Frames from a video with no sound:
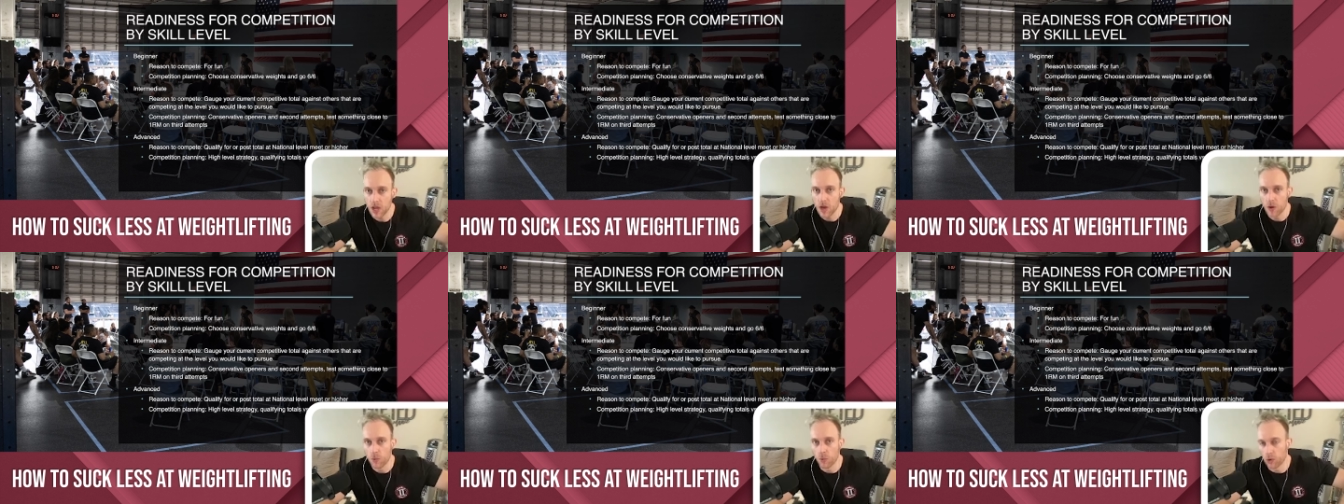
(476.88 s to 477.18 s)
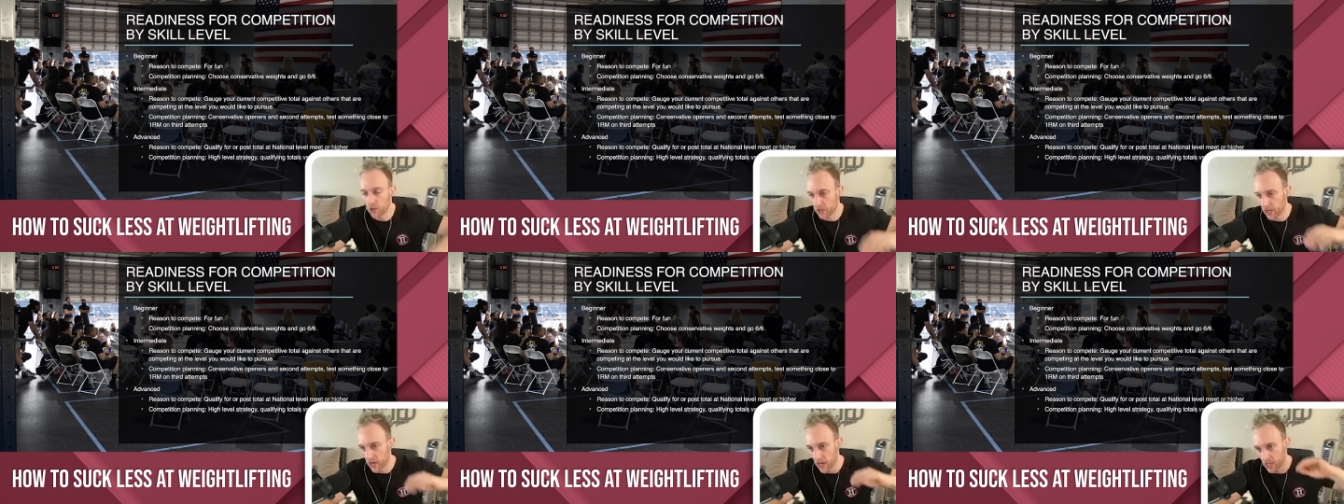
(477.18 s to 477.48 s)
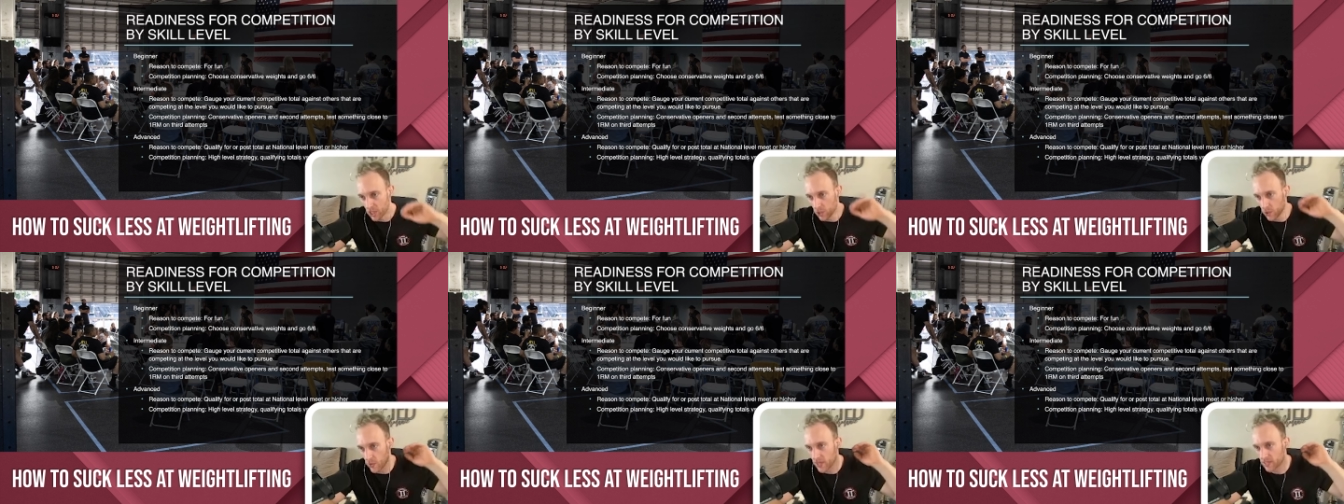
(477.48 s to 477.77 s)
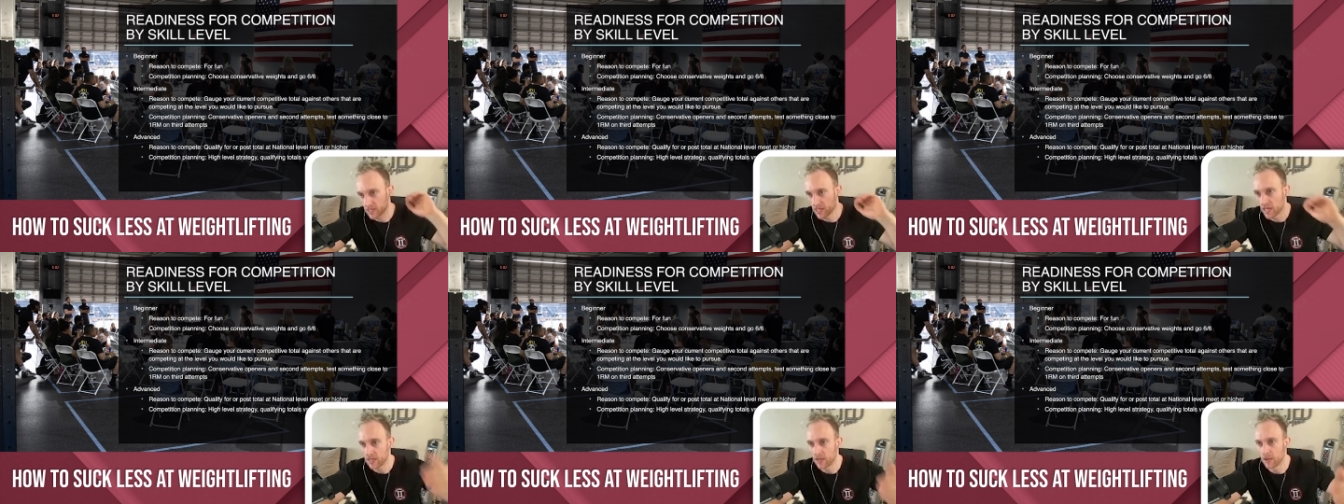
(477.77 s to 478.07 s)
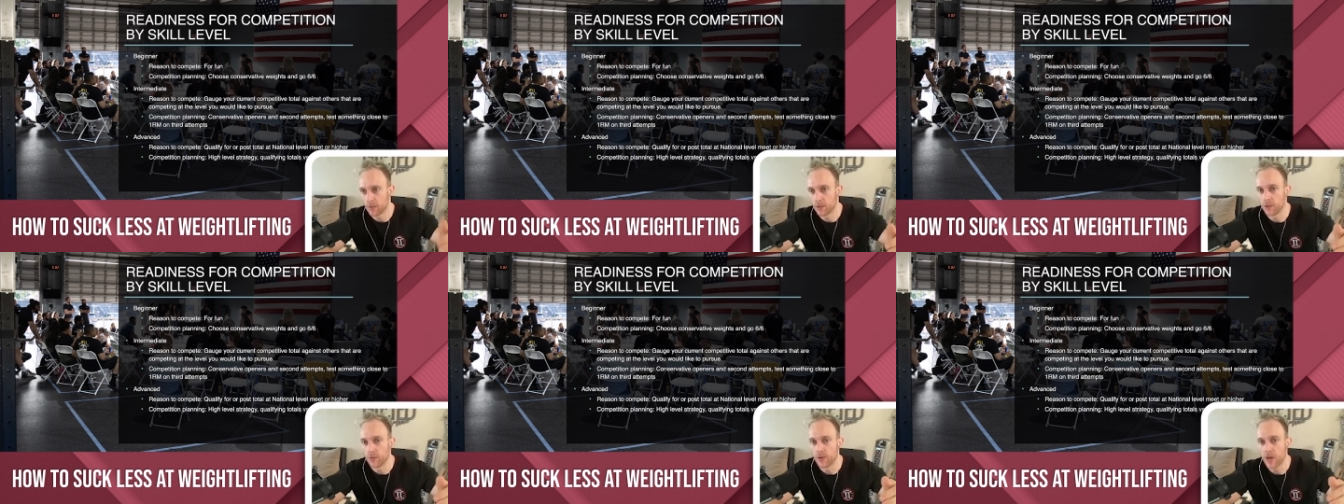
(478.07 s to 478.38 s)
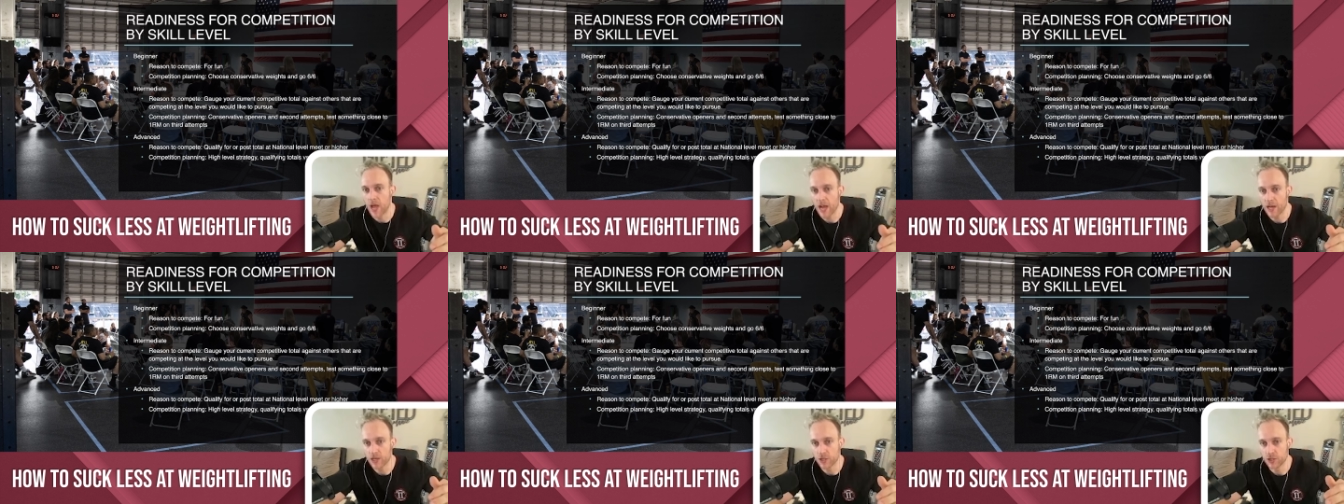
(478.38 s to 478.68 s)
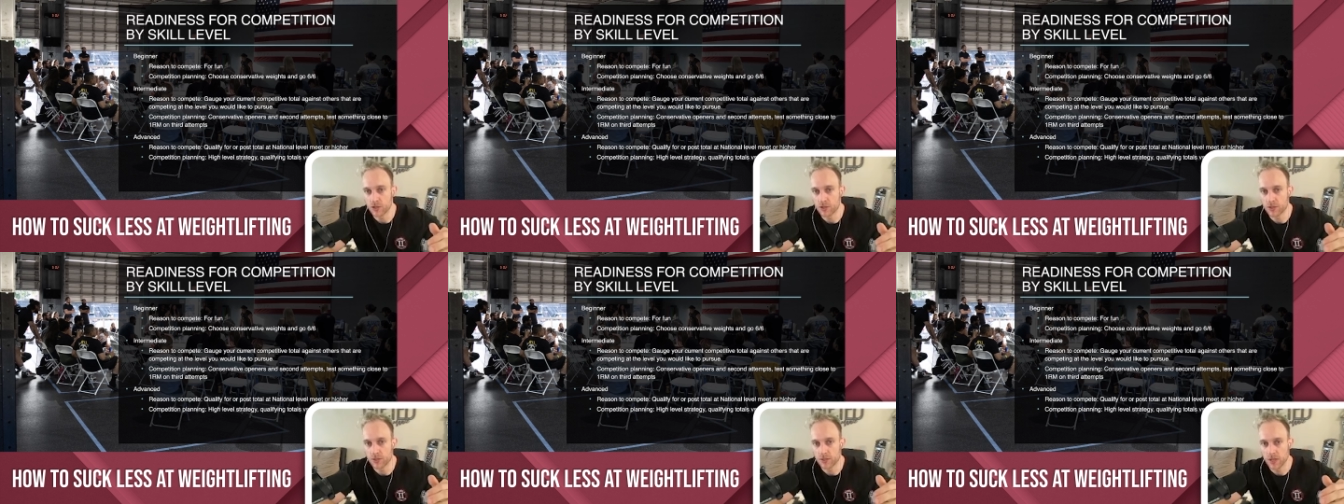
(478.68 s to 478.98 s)
We're looking at USAW
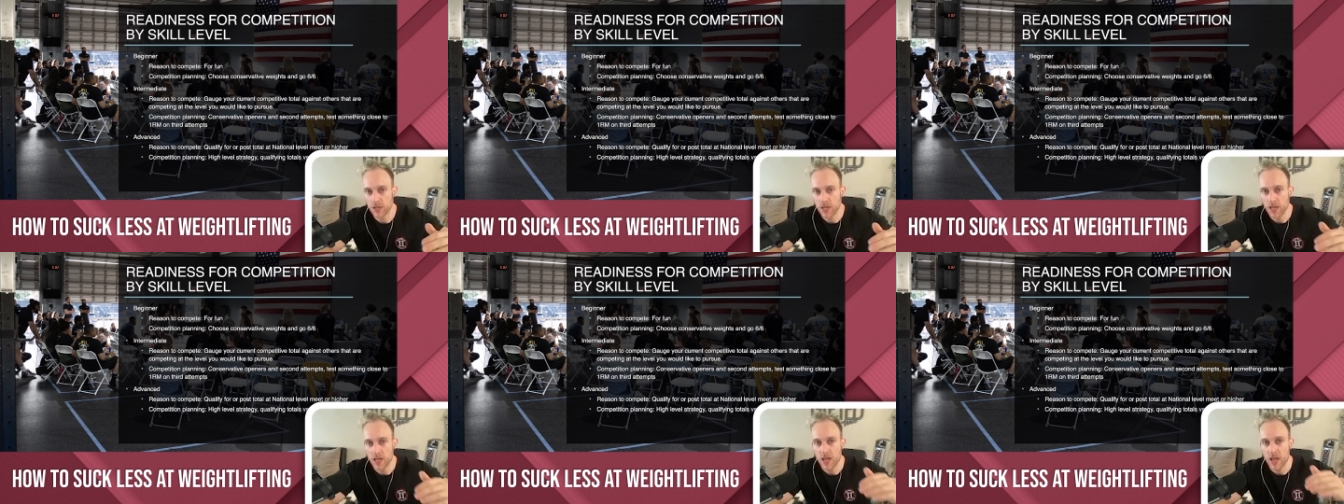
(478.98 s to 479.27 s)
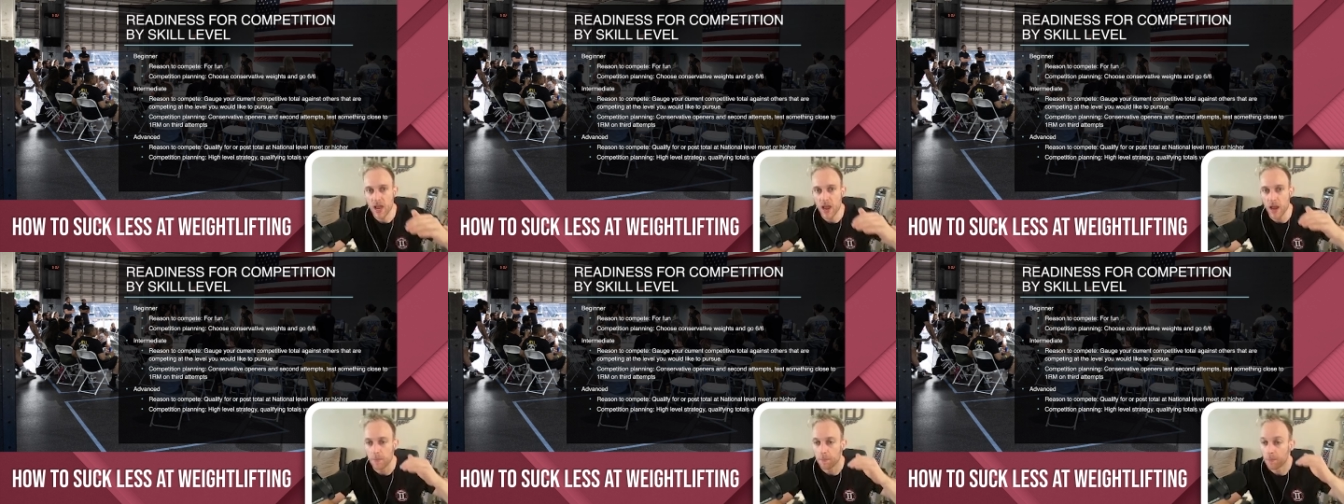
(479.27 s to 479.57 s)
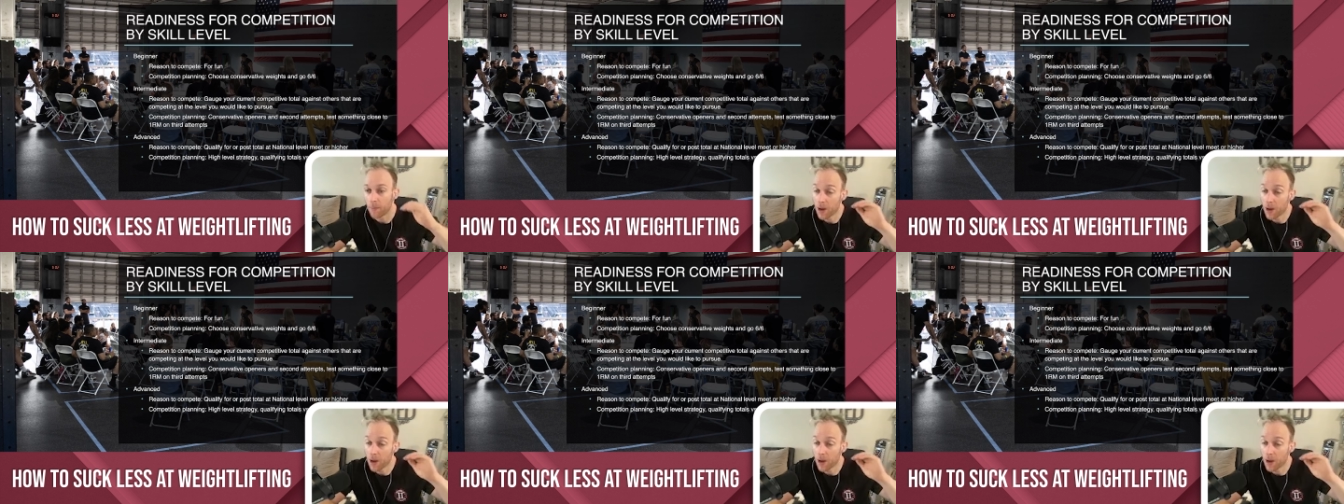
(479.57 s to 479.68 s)
nationals and